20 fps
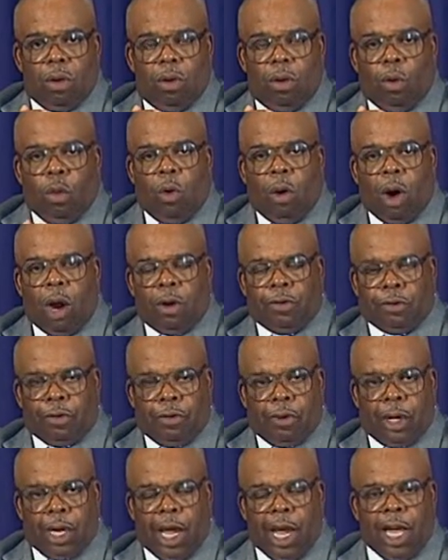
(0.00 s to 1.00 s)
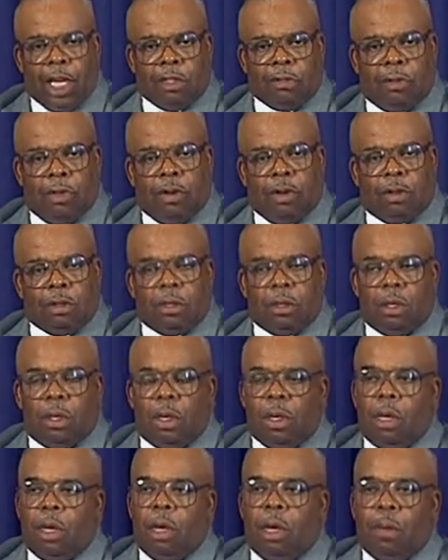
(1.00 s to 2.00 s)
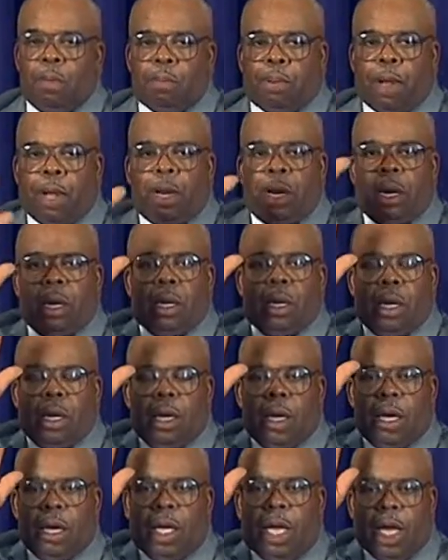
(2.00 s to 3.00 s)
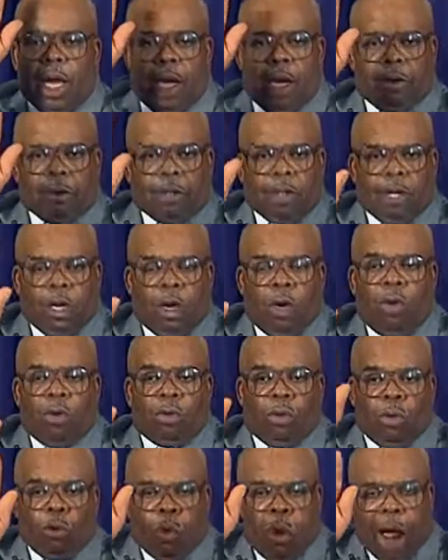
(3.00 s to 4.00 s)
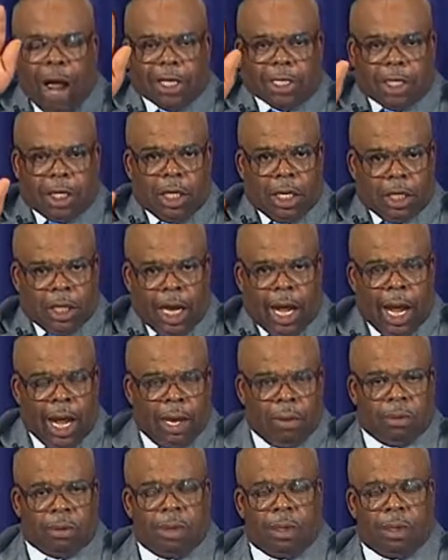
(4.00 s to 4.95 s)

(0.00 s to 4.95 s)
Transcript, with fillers: one through the last verse, Peter gives, Luke writes the account.